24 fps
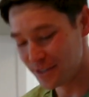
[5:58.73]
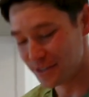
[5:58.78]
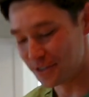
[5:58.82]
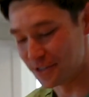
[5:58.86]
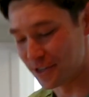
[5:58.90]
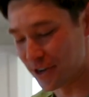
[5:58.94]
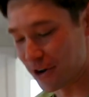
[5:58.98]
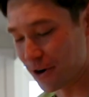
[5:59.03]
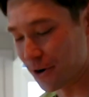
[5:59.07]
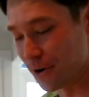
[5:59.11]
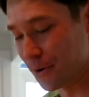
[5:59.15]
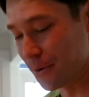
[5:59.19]

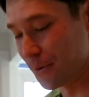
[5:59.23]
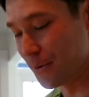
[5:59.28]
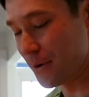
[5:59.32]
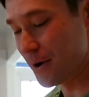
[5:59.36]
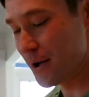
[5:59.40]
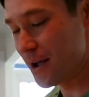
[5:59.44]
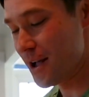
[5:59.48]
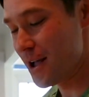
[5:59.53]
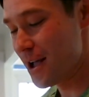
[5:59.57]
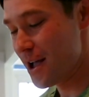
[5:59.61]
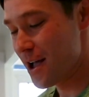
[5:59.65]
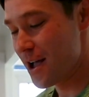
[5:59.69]

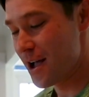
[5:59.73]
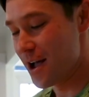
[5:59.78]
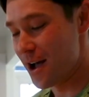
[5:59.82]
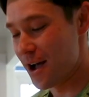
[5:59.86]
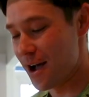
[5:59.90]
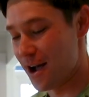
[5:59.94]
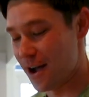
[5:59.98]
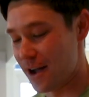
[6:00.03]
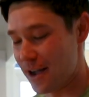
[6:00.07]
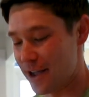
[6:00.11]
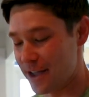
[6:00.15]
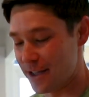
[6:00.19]
So
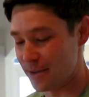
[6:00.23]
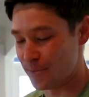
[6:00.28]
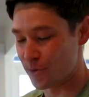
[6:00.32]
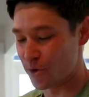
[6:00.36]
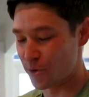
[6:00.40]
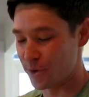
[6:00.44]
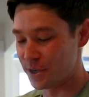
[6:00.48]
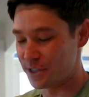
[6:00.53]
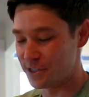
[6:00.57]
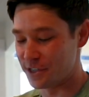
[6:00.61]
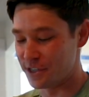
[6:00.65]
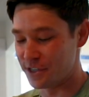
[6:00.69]
I am
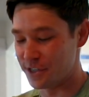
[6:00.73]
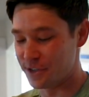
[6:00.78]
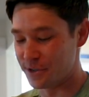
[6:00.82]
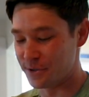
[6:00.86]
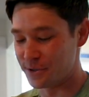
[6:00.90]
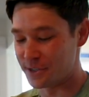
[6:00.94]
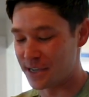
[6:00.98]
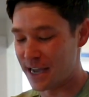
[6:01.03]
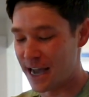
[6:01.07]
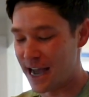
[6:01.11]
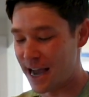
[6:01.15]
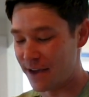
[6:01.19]
going to
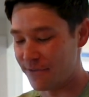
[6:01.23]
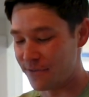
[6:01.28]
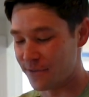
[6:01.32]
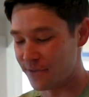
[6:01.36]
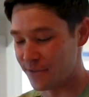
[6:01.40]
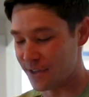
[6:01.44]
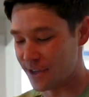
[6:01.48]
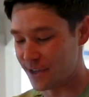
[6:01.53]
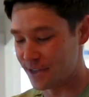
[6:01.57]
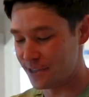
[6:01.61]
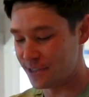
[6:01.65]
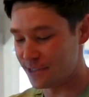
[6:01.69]
use half
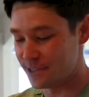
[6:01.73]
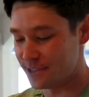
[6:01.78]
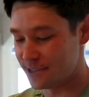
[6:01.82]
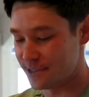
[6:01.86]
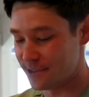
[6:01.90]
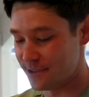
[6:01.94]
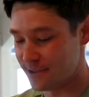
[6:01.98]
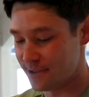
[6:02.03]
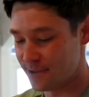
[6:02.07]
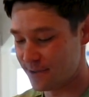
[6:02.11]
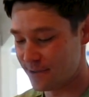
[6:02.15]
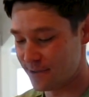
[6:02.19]
of
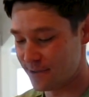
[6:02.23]
this.